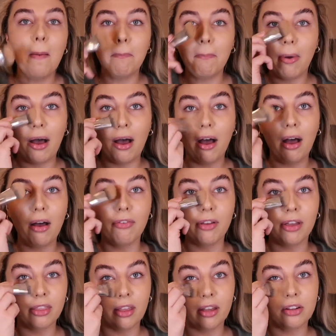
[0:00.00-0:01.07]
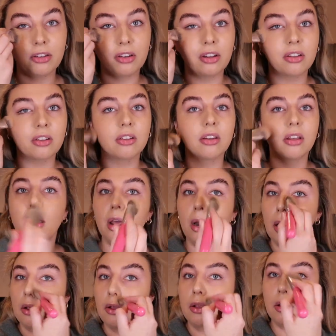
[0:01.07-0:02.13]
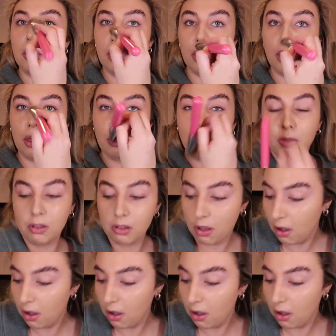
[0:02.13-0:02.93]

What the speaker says: But I think that's just an excuse.